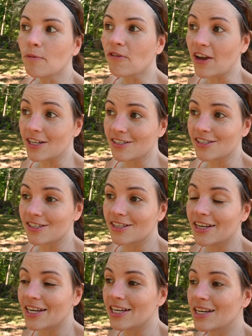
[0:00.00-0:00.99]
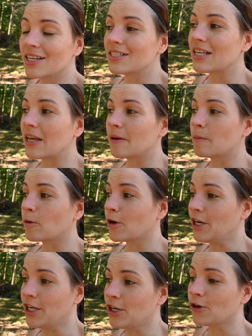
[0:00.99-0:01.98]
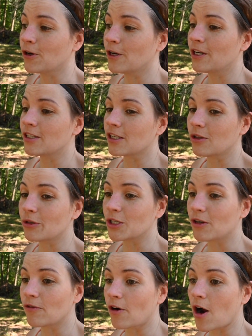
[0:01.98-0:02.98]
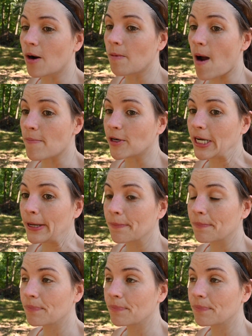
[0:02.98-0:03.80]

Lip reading: fence is a pretty good solution for our property.